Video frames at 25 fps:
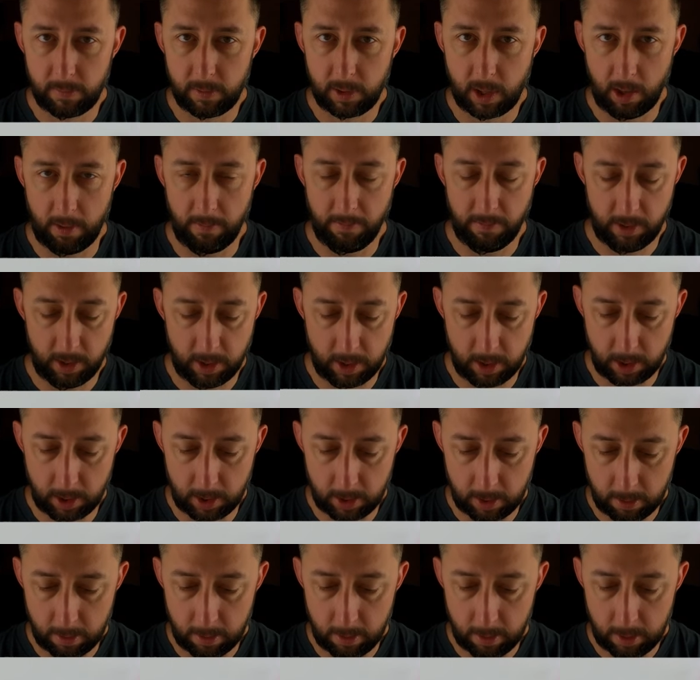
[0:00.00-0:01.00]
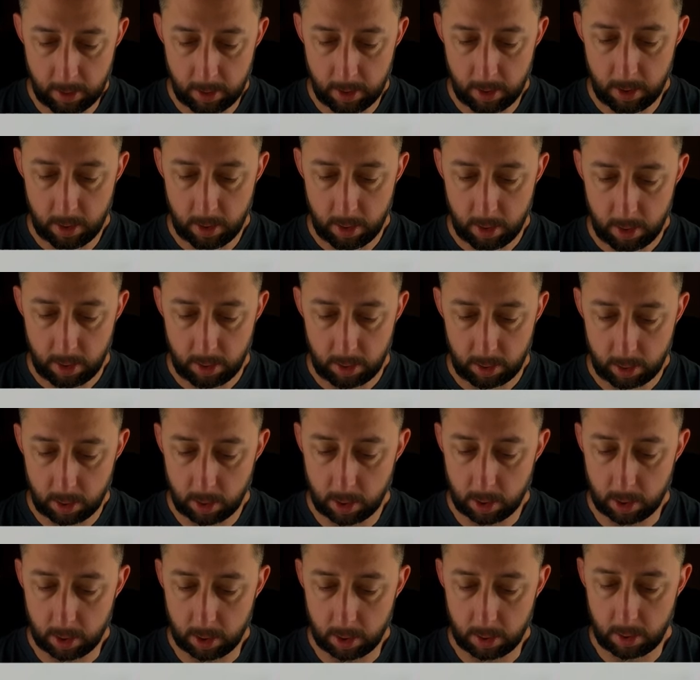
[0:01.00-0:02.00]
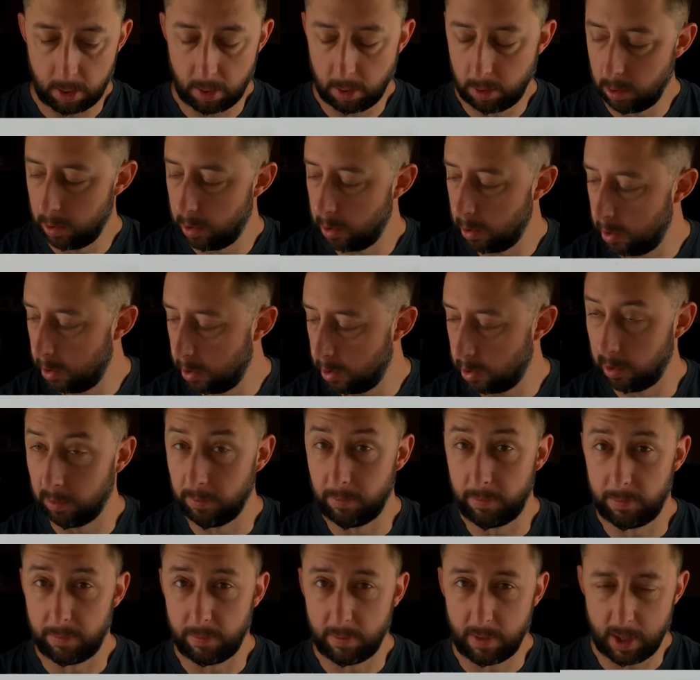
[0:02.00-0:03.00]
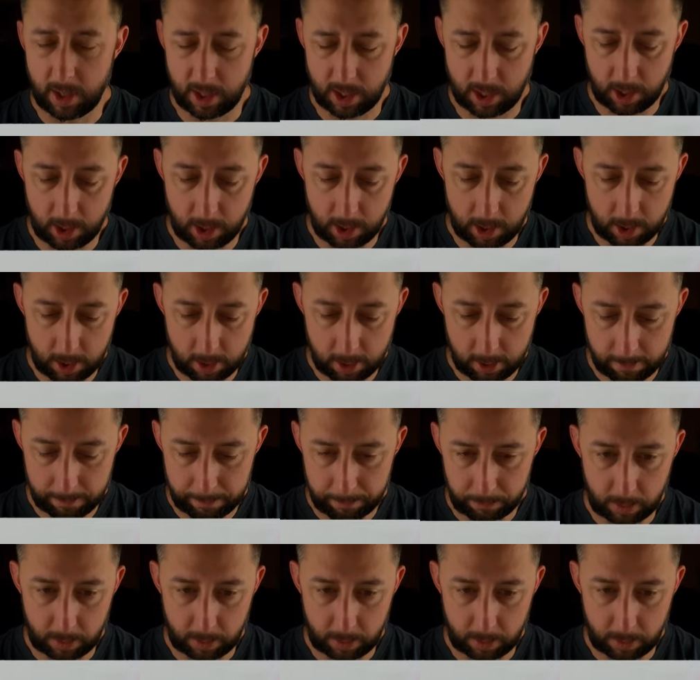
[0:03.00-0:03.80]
Kind of the earlier years of any...